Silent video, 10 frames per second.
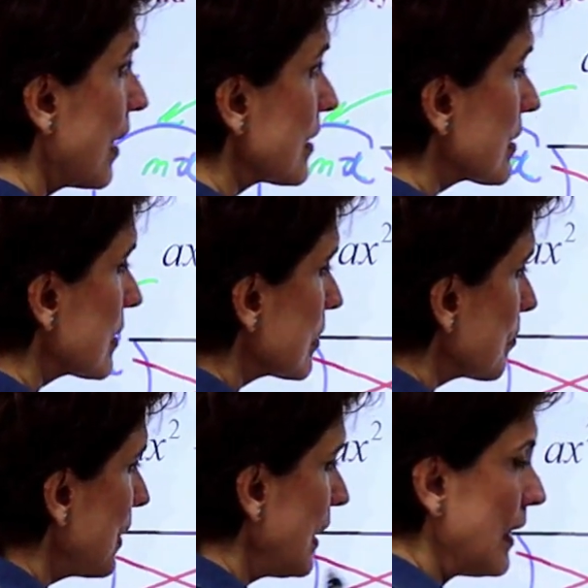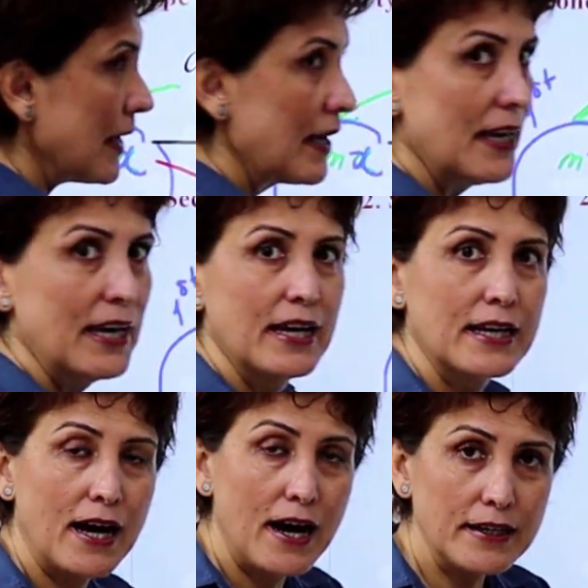plus p.
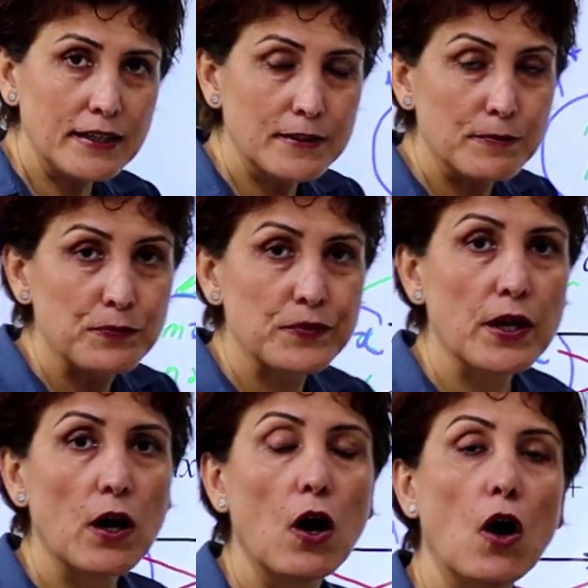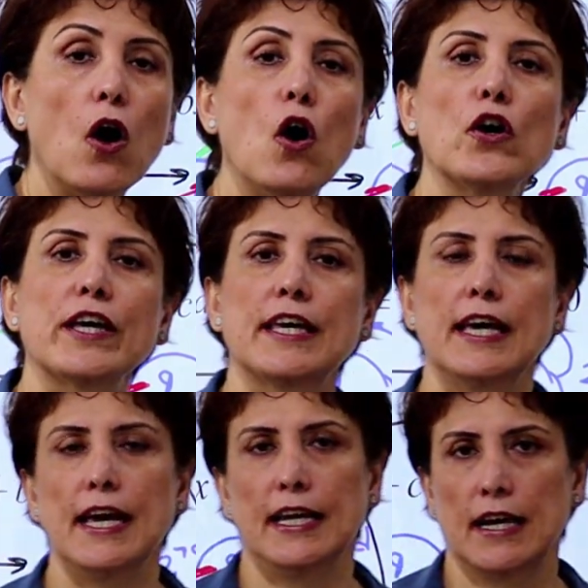Got it?
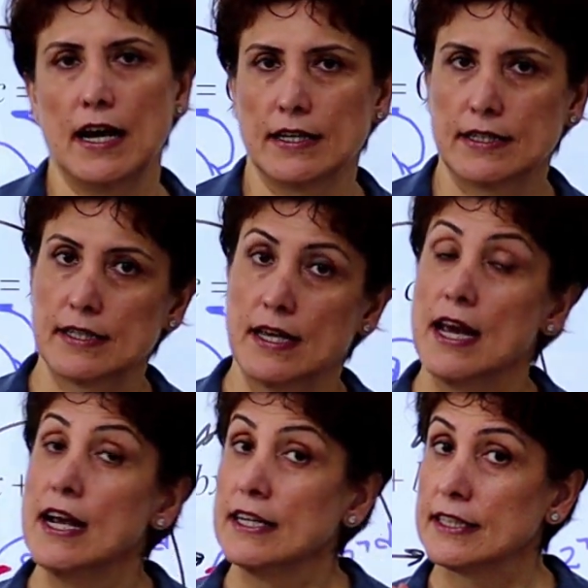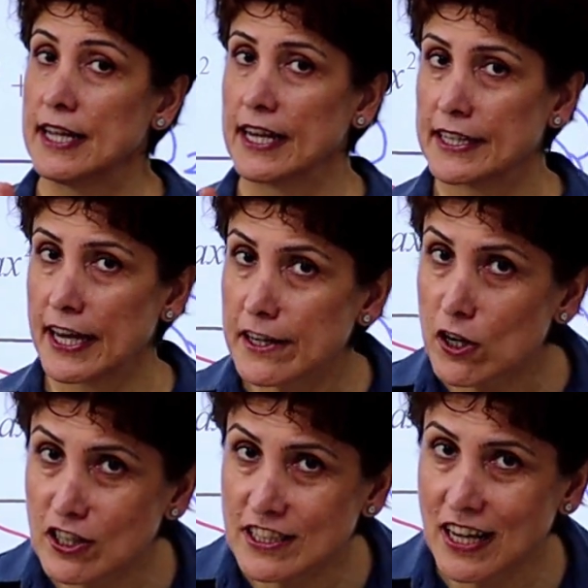Okay, guys. Take care of
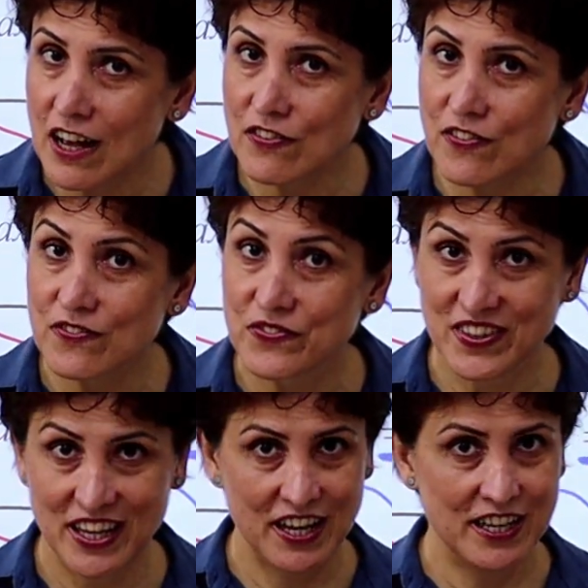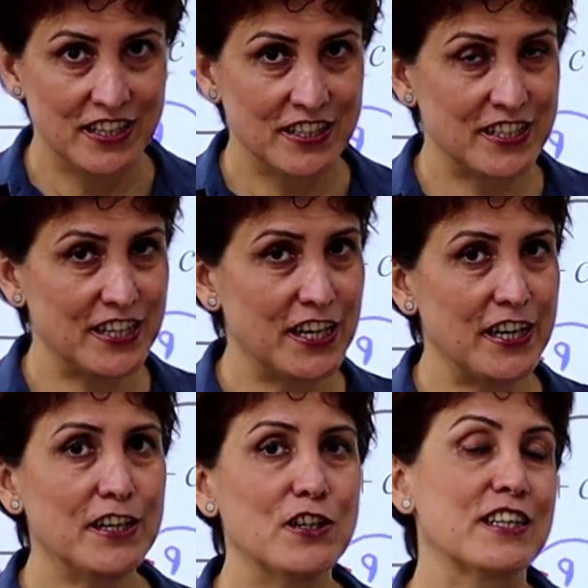yourself.
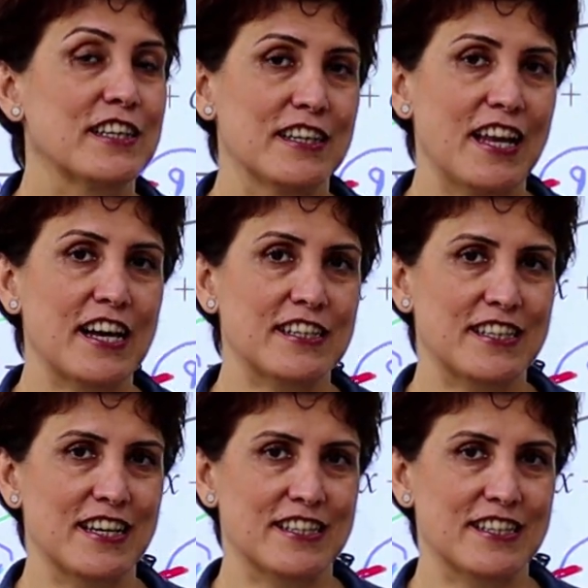See you next